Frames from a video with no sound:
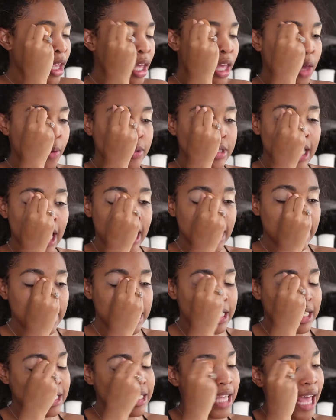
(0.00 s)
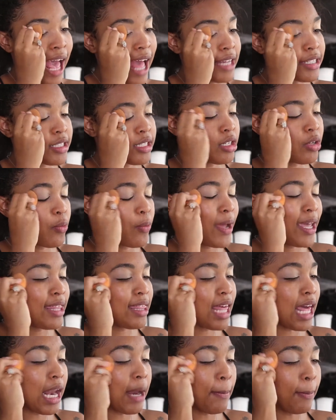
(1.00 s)
it was kind of detached in a way
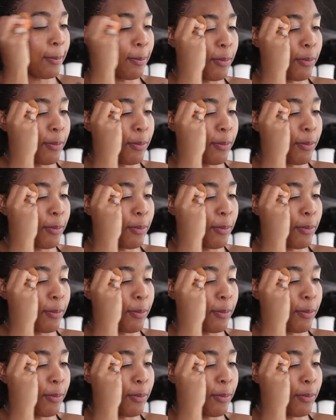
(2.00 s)
that